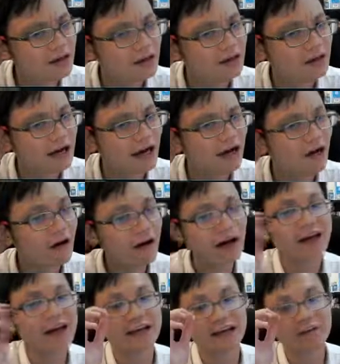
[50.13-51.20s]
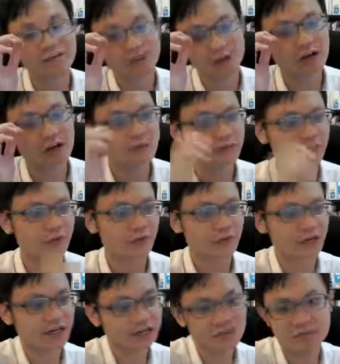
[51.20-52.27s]
Or I am not
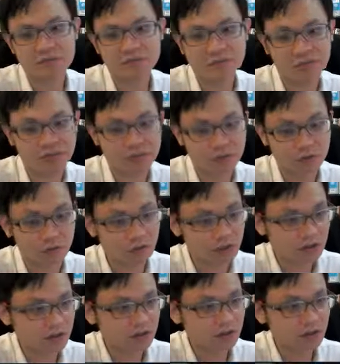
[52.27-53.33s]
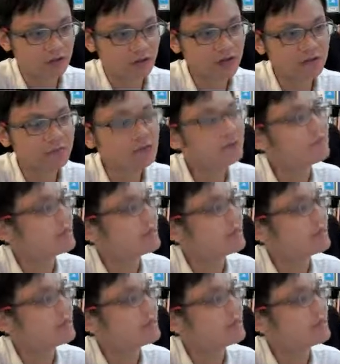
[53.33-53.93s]
pressured by the work. What do you mean by